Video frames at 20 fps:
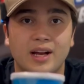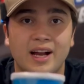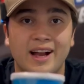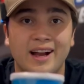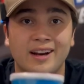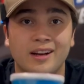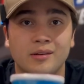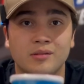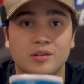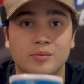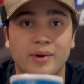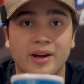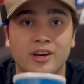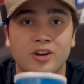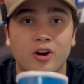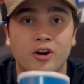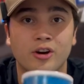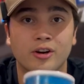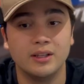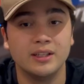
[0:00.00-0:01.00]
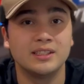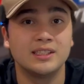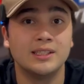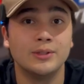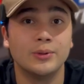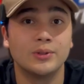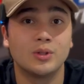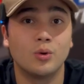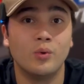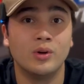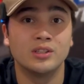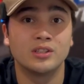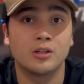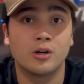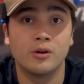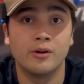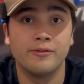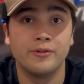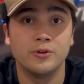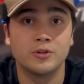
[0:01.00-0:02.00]
I added them to my cart. Let's see what the
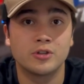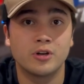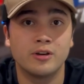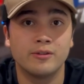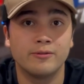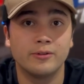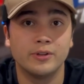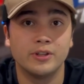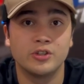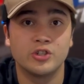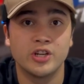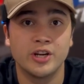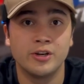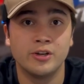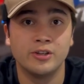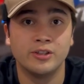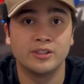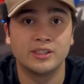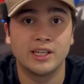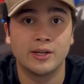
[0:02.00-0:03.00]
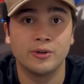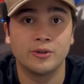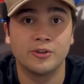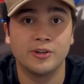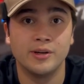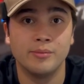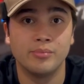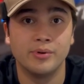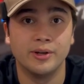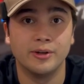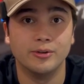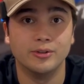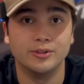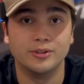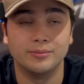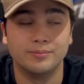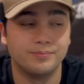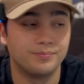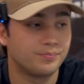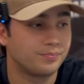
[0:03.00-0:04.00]
1-star reviews are for the cheddar and sour cream Pringles.